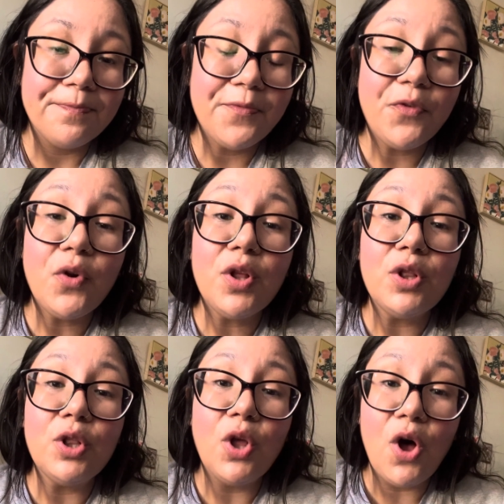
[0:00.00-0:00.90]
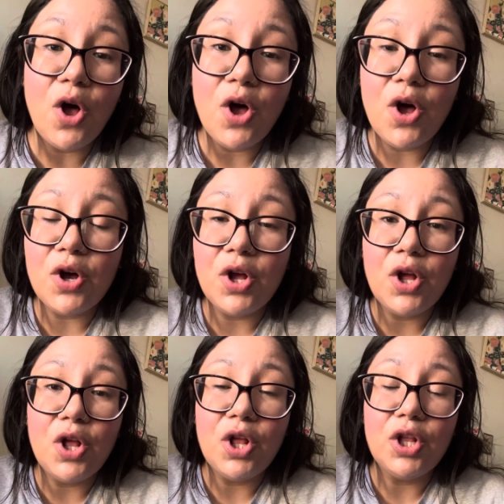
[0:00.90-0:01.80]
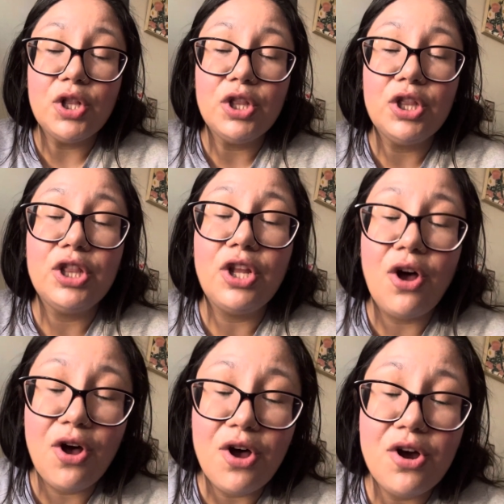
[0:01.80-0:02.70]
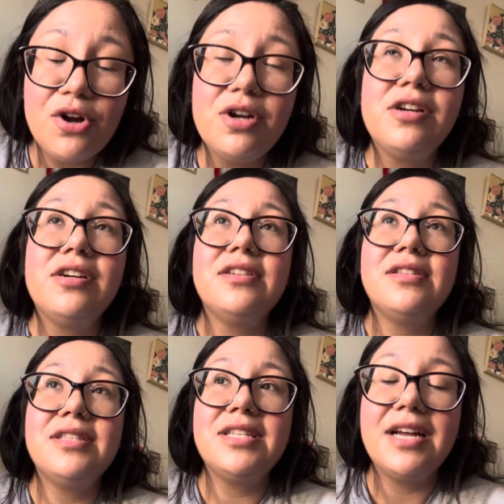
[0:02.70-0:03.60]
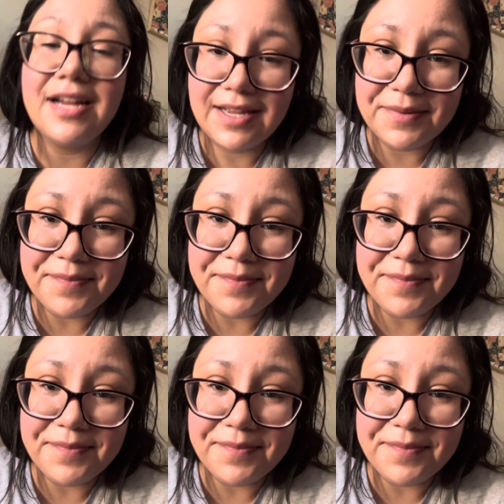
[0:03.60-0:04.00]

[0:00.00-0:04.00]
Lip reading: for a long, long time.